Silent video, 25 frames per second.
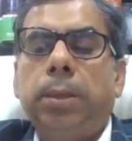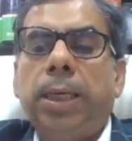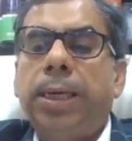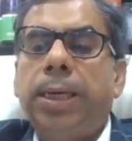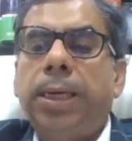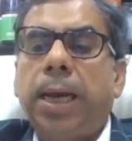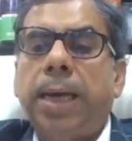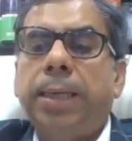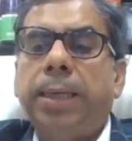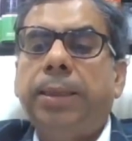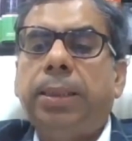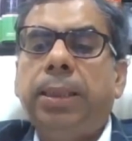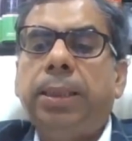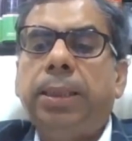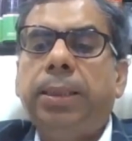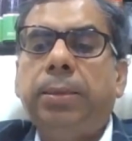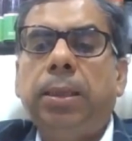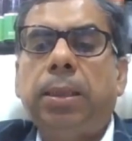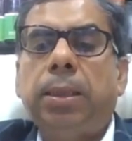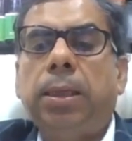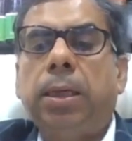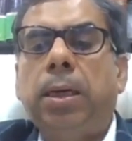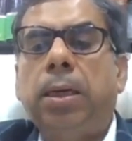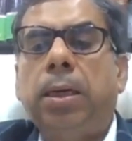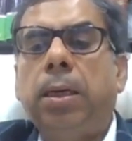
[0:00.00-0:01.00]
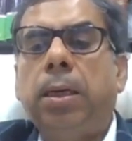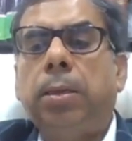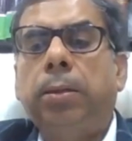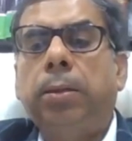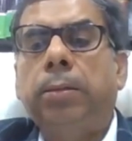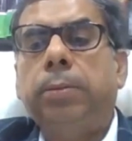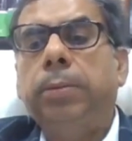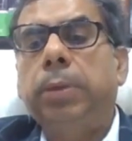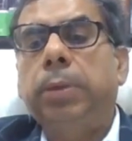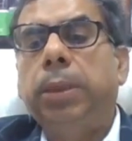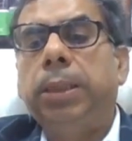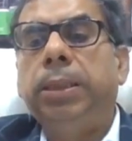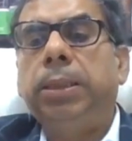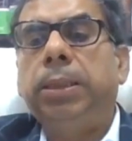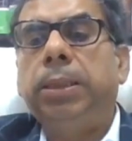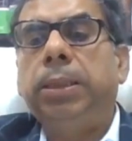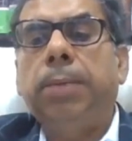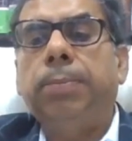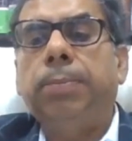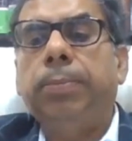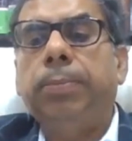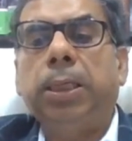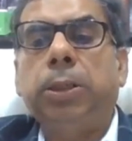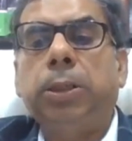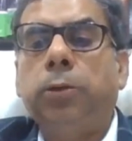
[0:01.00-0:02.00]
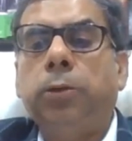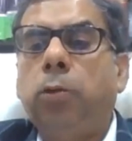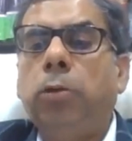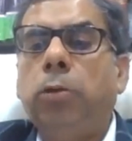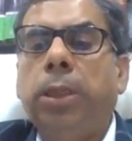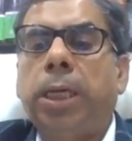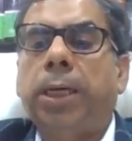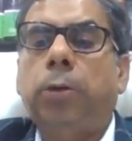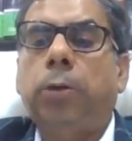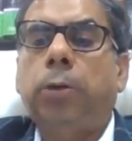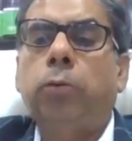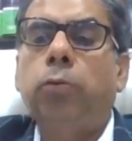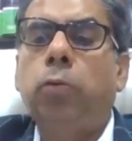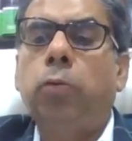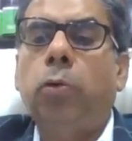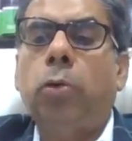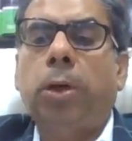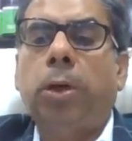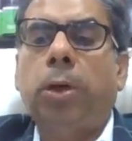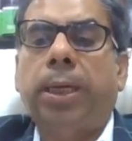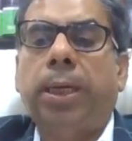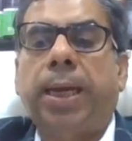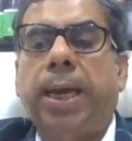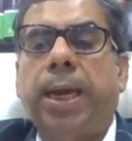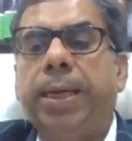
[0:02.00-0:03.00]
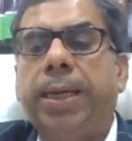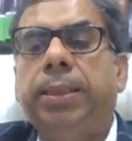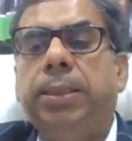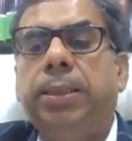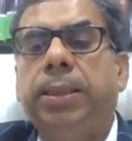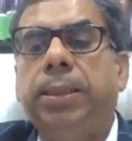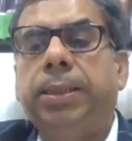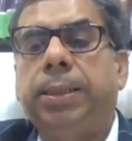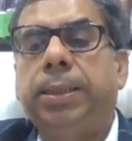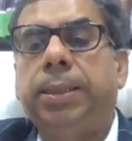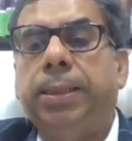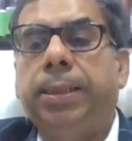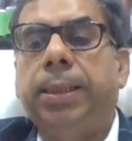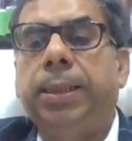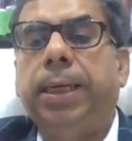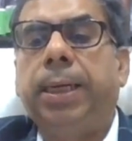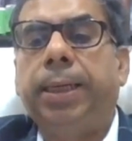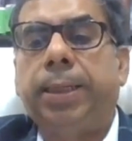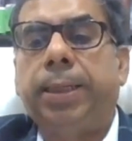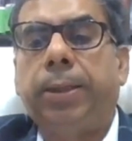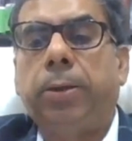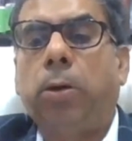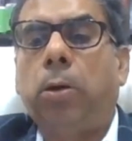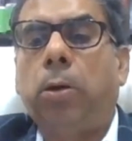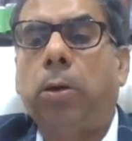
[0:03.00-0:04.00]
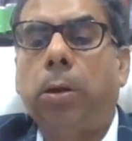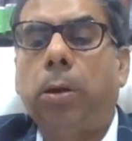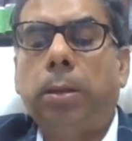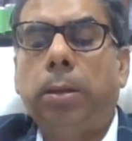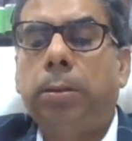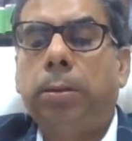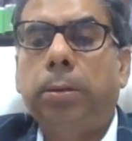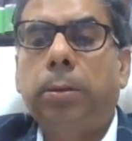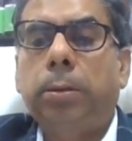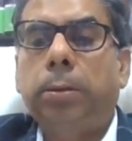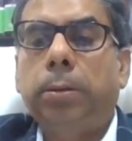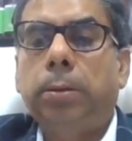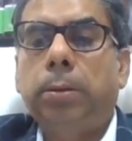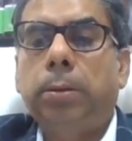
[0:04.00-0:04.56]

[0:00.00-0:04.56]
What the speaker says: then I think the income does not accrue or arise in India at all.